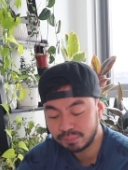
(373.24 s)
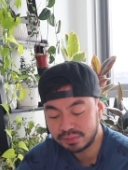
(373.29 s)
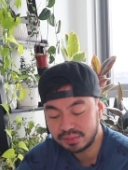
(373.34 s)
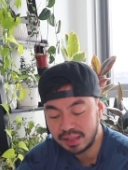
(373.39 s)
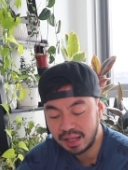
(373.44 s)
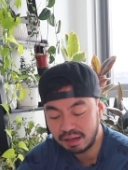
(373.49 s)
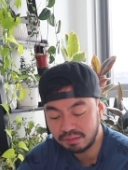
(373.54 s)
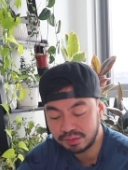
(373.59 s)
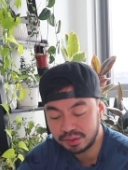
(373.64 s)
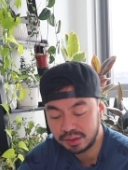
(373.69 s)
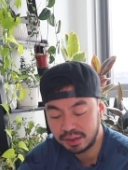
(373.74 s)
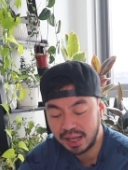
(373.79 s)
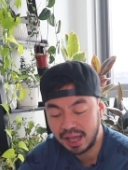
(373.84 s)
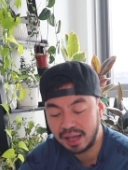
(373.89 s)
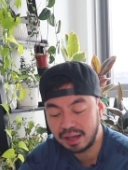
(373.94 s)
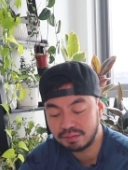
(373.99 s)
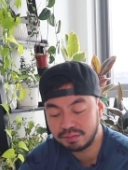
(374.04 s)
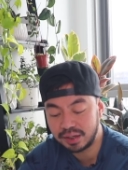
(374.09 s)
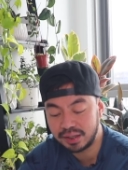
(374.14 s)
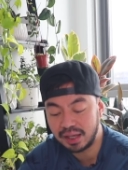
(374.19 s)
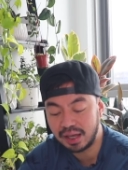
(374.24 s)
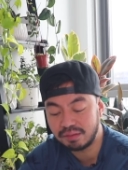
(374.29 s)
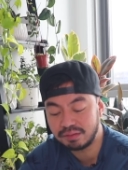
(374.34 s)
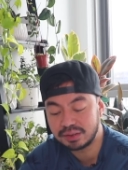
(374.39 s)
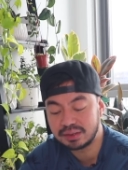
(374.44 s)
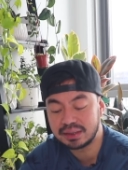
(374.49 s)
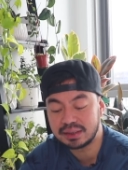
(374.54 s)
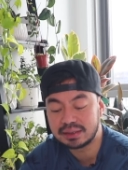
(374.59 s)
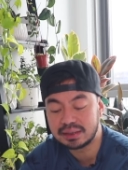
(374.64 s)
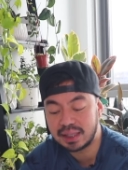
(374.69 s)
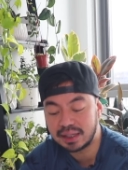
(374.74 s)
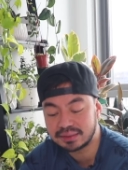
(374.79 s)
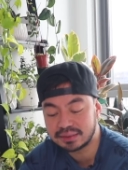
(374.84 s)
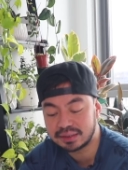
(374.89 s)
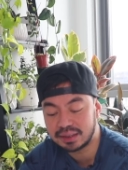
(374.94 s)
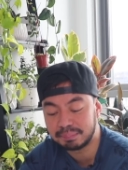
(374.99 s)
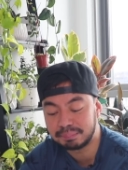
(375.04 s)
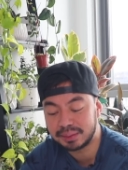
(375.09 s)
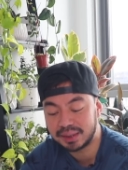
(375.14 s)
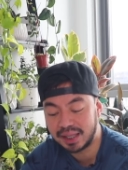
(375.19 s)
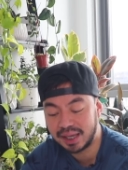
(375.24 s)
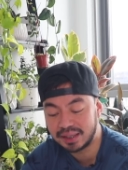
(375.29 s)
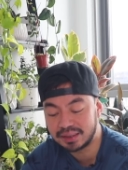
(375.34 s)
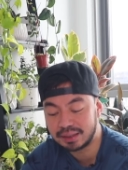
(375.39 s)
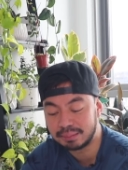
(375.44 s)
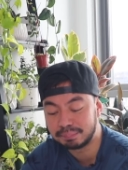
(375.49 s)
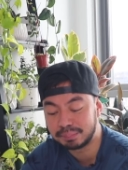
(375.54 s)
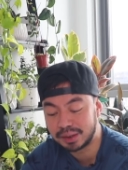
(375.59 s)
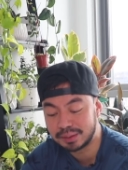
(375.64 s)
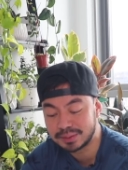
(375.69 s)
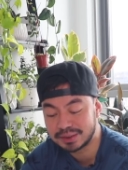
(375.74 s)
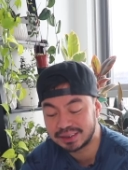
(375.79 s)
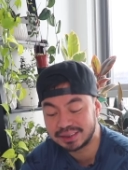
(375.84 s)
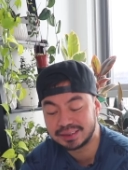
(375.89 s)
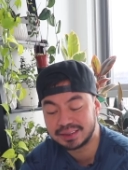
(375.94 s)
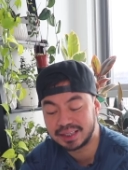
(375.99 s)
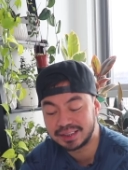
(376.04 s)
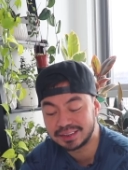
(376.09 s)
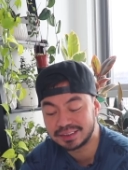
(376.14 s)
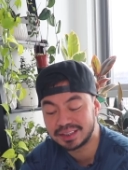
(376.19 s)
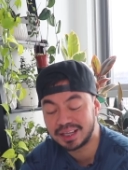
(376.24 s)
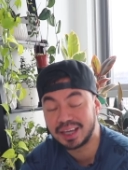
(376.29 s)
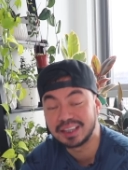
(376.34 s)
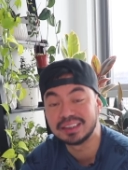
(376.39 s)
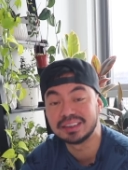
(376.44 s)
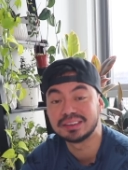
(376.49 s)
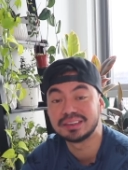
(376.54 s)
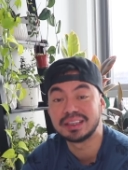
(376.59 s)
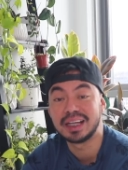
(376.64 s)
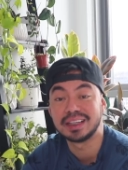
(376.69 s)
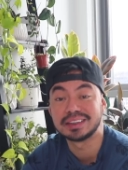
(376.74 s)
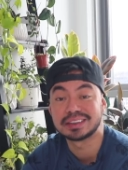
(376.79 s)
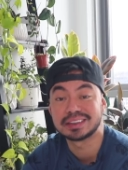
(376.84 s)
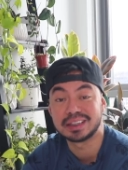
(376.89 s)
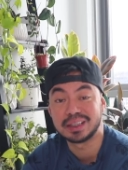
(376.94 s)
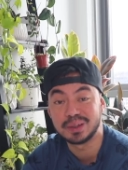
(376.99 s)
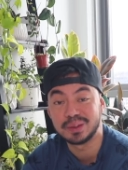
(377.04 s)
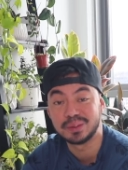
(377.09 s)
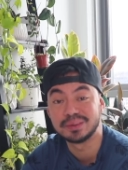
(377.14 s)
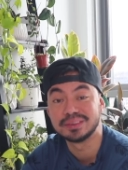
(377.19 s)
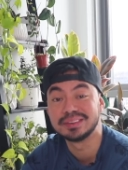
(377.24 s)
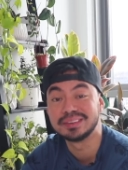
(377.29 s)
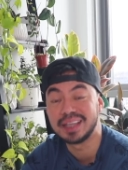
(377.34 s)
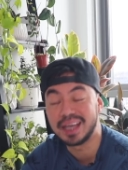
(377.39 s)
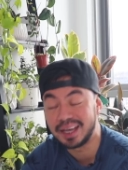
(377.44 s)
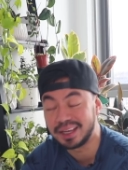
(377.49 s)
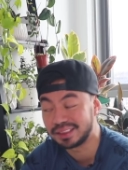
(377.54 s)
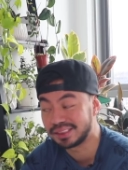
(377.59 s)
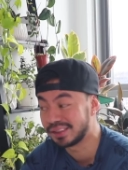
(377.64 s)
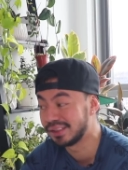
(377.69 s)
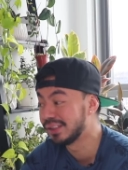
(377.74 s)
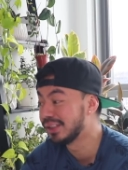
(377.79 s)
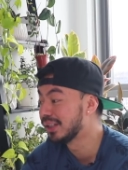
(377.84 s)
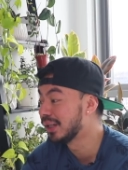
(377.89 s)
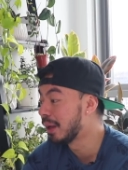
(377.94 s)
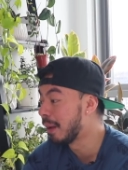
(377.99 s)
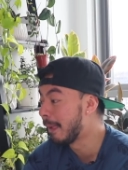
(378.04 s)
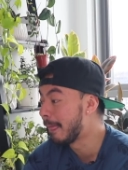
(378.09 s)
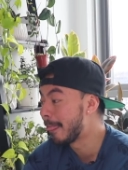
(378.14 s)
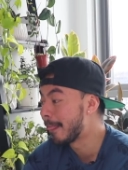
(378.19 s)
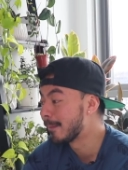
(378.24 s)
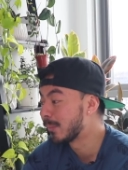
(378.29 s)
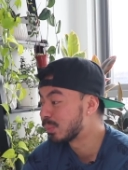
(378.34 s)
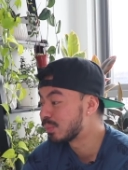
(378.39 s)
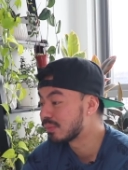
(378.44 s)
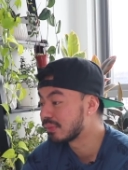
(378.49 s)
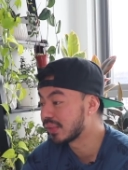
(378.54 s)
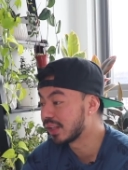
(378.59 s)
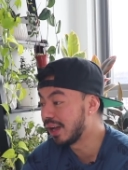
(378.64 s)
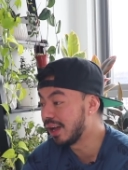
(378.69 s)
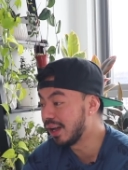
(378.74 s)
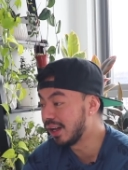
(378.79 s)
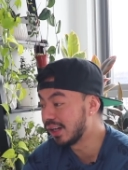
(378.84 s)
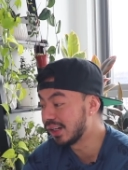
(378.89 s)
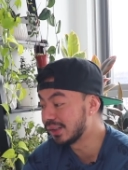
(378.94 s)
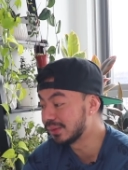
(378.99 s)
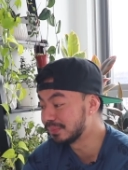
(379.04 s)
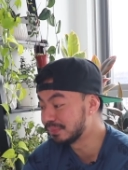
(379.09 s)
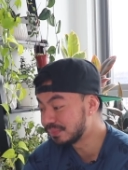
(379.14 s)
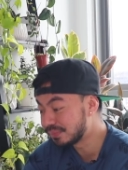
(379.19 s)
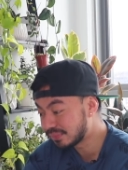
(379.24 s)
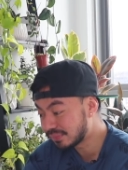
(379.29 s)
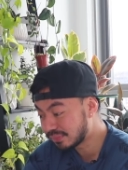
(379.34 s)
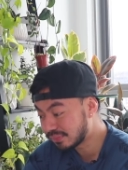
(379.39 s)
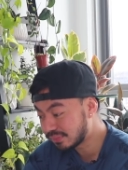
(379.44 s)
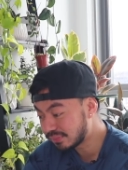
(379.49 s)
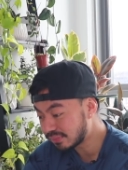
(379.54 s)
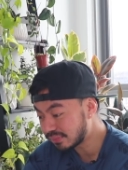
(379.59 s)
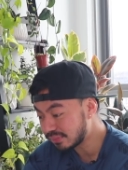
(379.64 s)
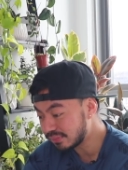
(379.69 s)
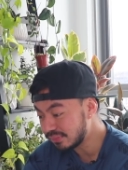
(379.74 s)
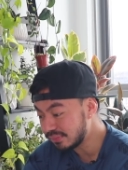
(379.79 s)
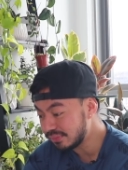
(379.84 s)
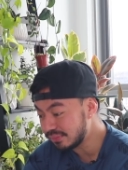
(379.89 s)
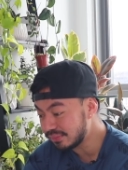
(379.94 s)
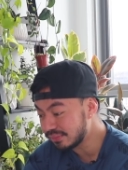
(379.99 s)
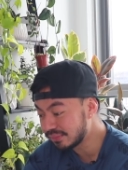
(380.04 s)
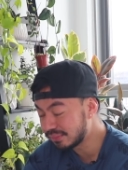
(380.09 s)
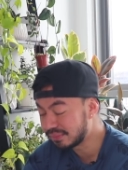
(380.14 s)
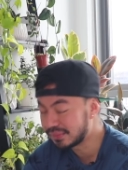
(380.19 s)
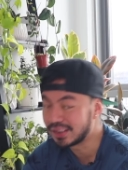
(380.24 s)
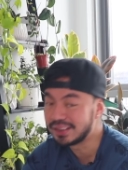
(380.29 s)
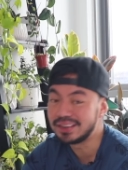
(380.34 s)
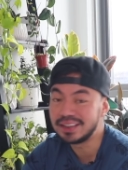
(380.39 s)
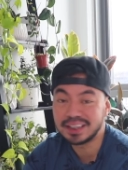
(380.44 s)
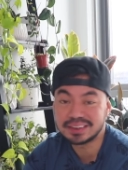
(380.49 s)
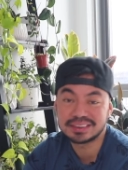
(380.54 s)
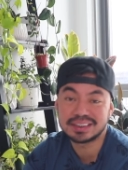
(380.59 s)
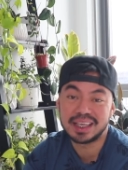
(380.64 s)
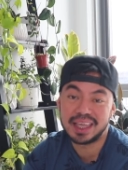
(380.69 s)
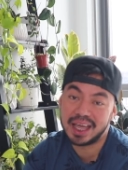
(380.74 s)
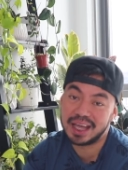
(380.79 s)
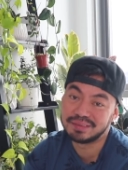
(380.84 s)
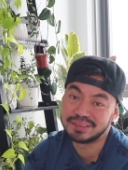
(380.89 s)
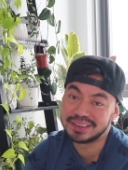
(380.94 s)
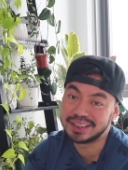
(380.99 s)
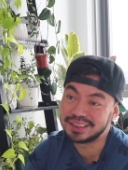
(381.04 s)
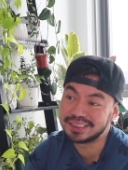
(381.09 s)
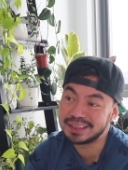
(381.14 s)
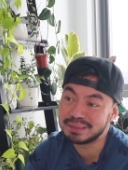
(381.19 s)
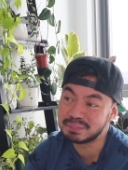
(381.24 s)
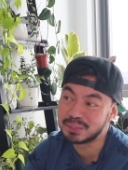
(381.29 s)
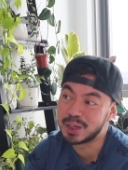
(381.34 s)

Never have I ever neglected a plant and purposely let it die a slow death. Um, Yes, I have, and I think